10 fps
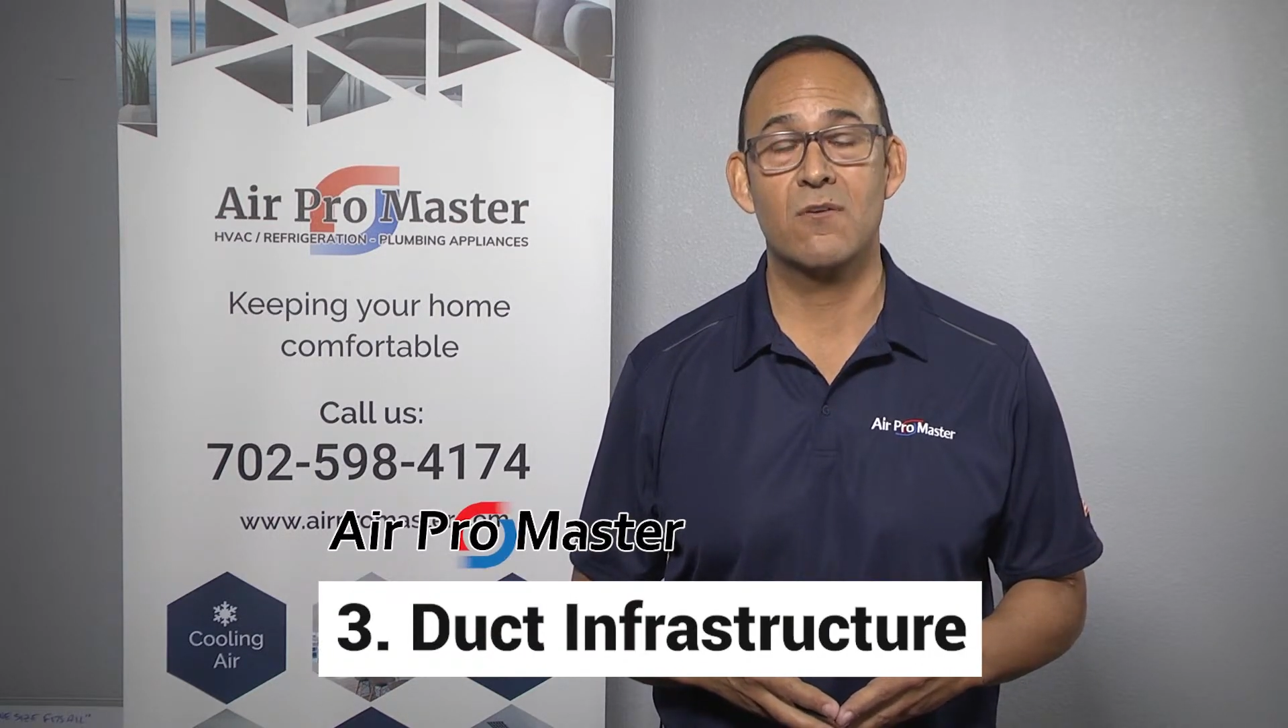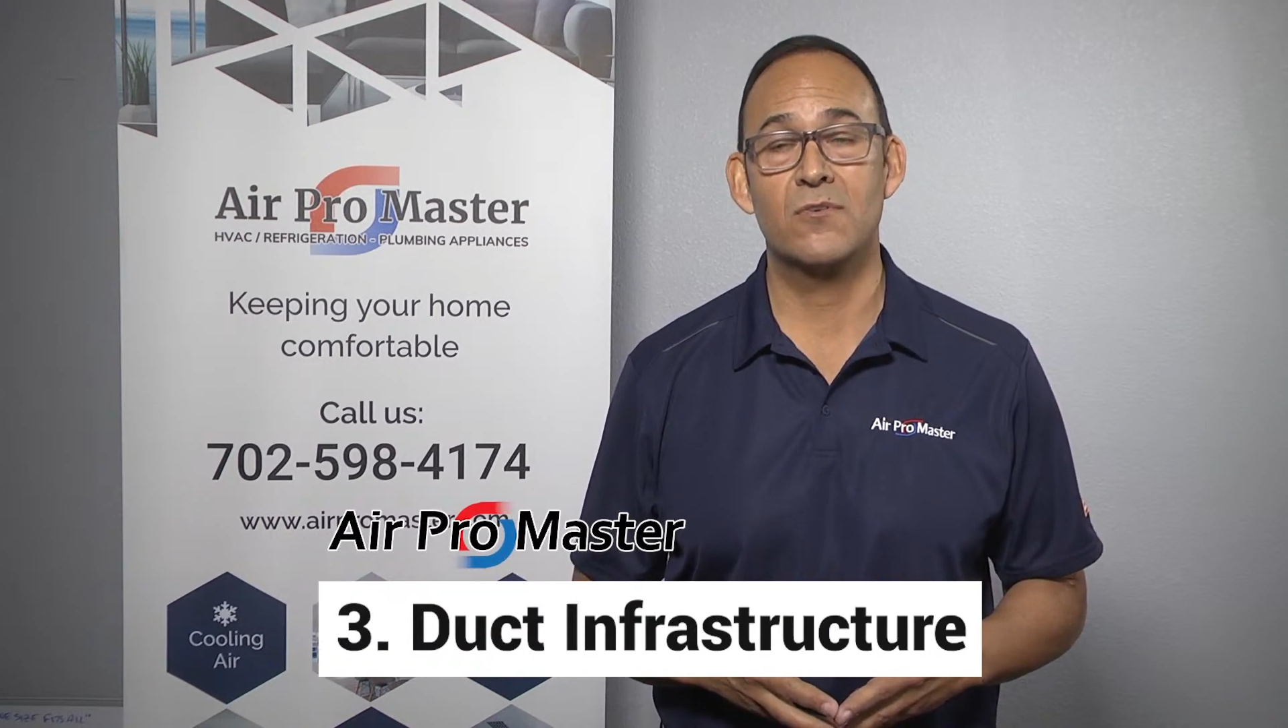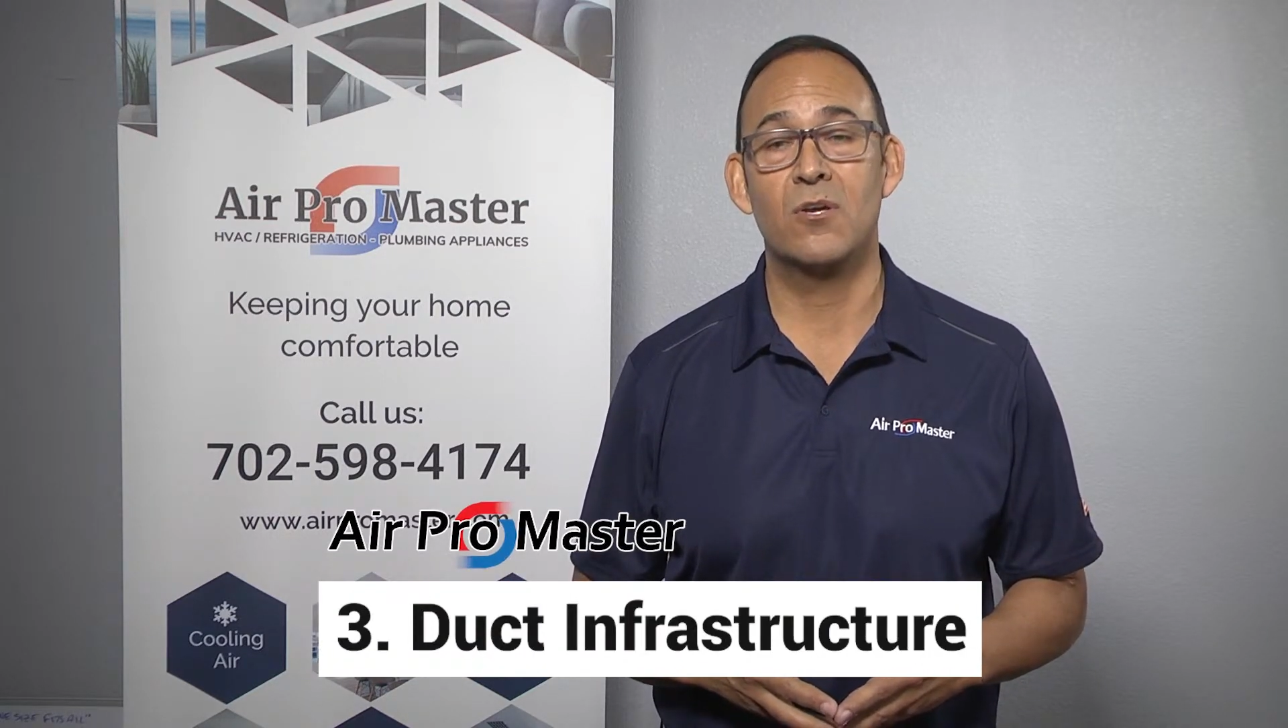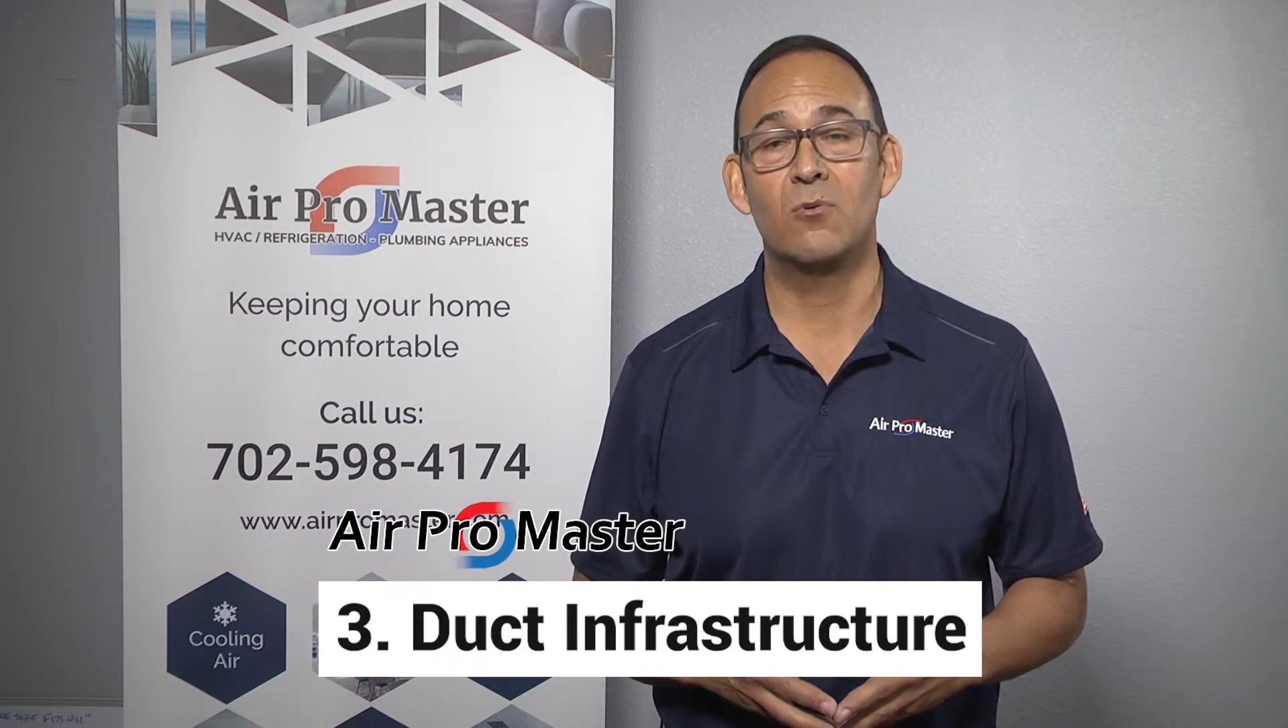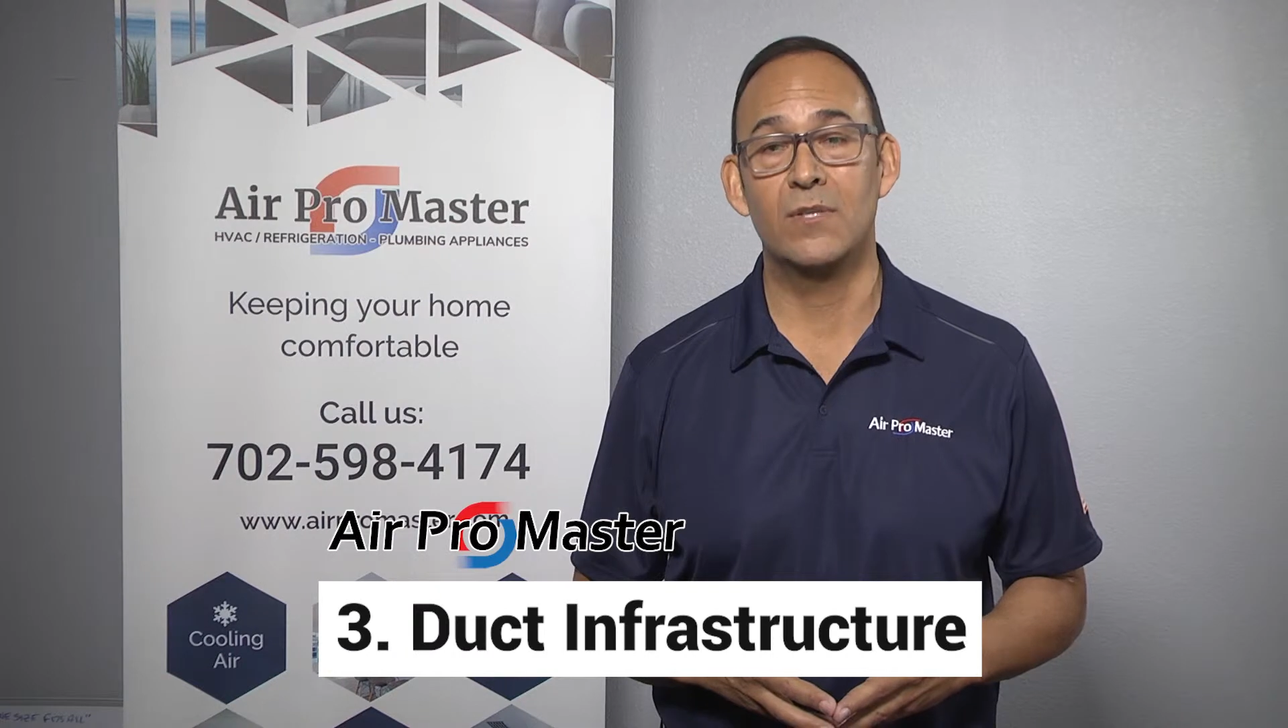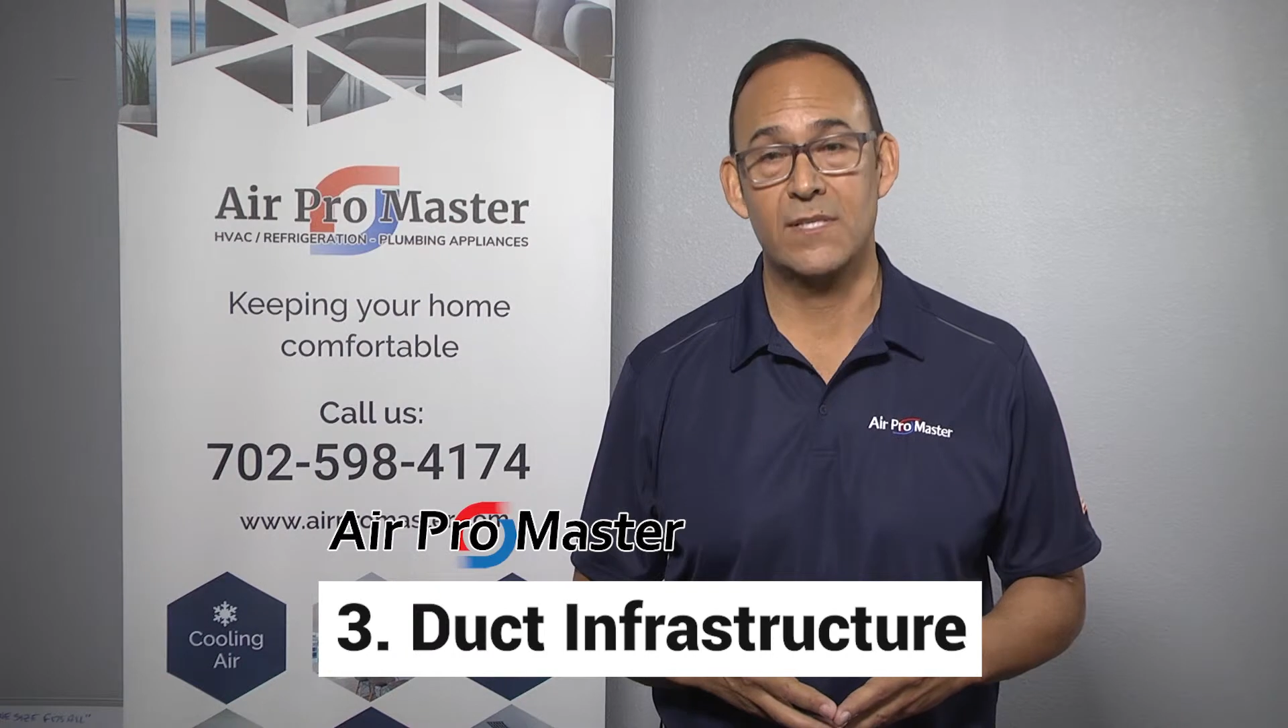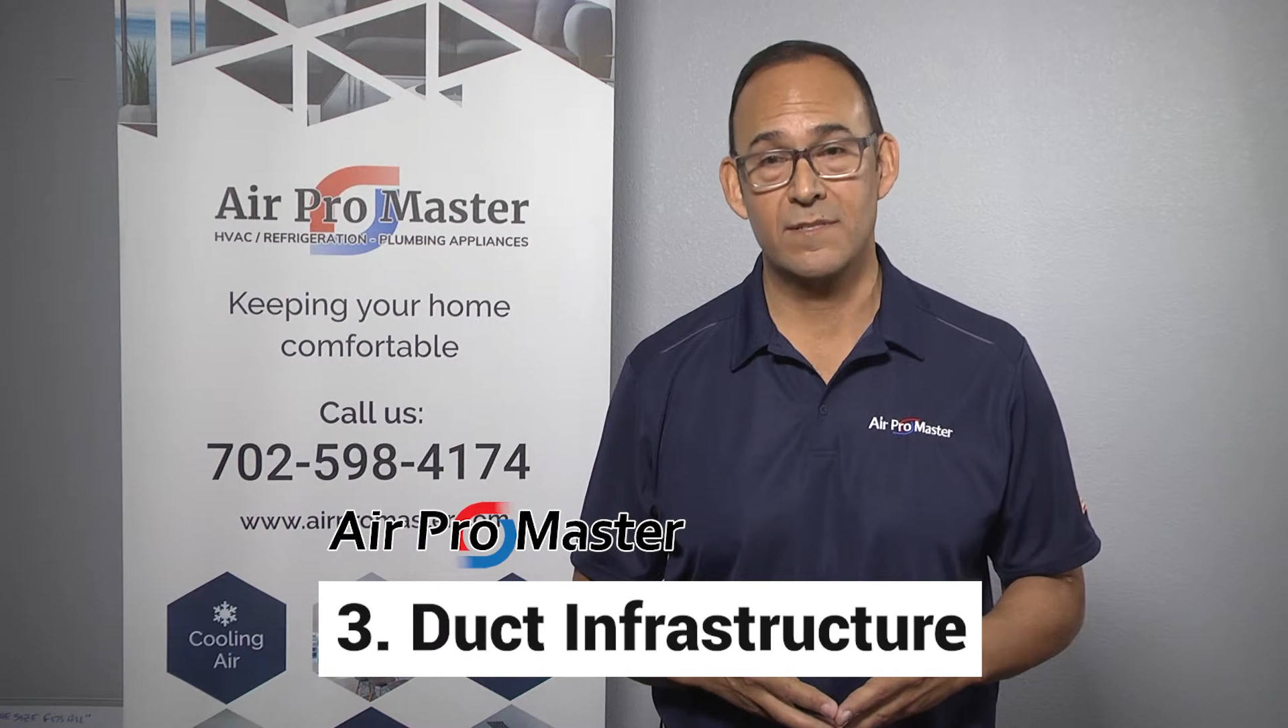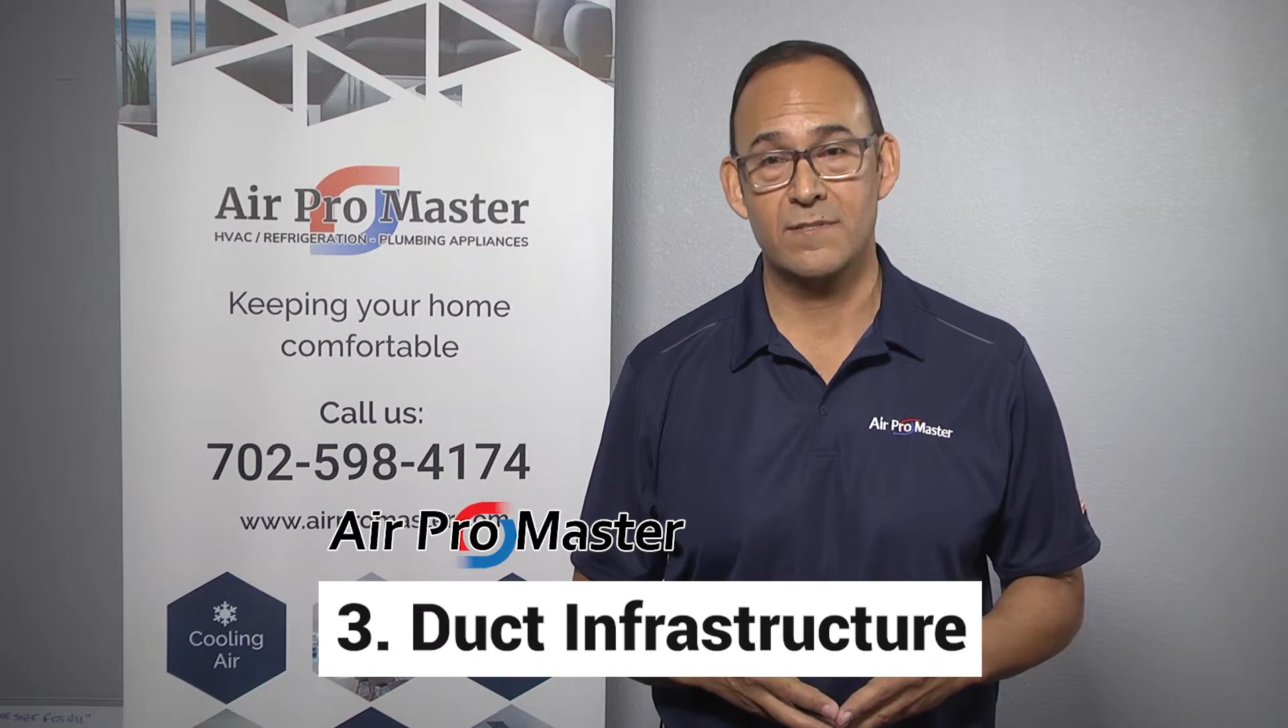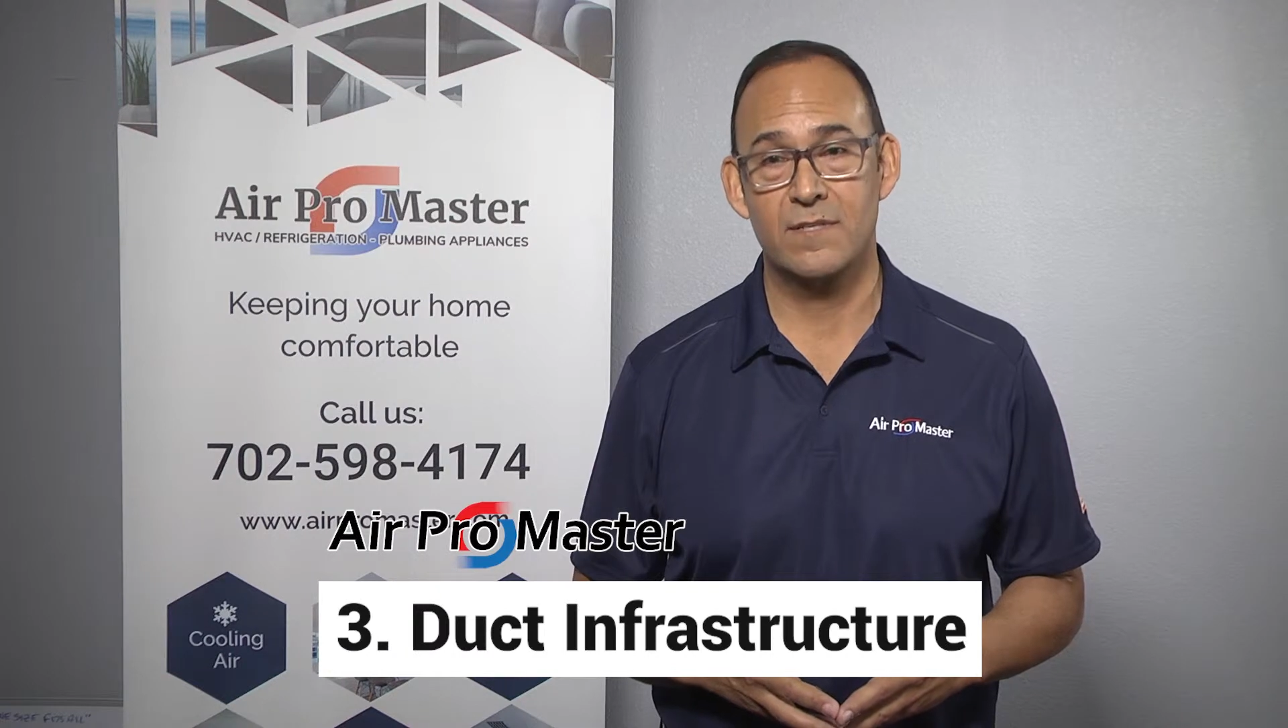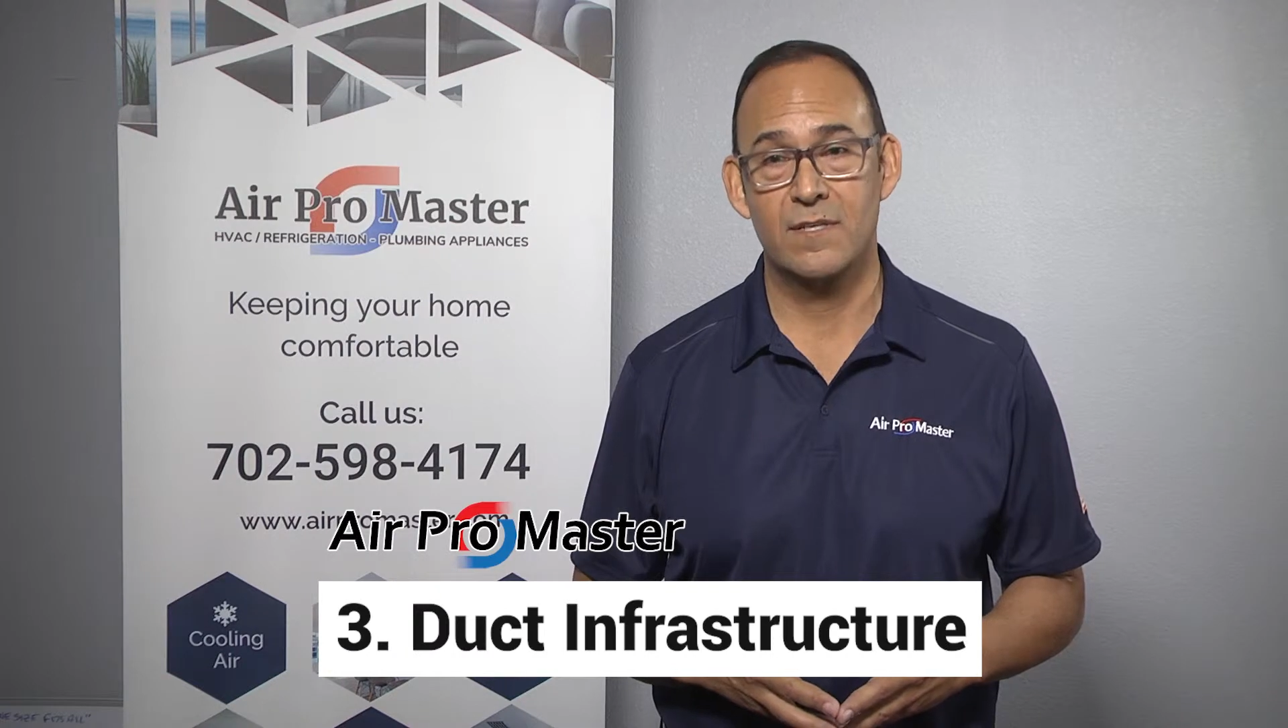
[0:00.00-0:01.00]
are no
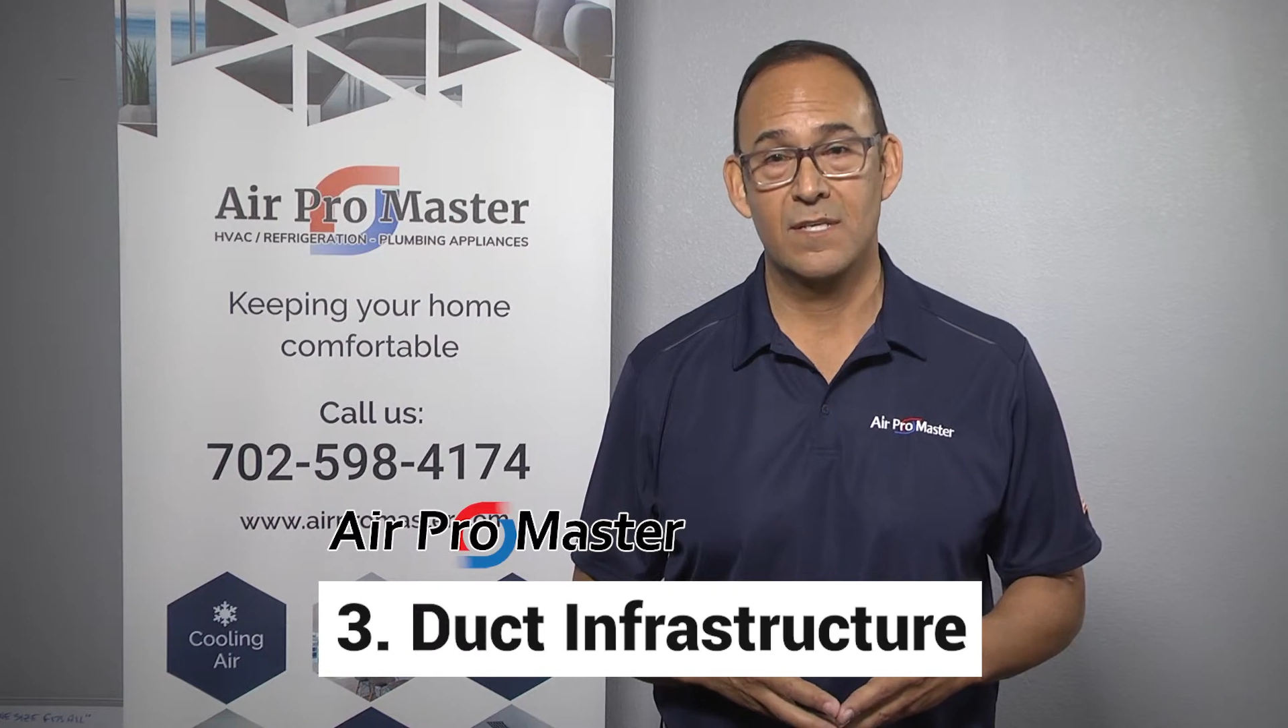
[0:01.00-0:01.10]
leaks.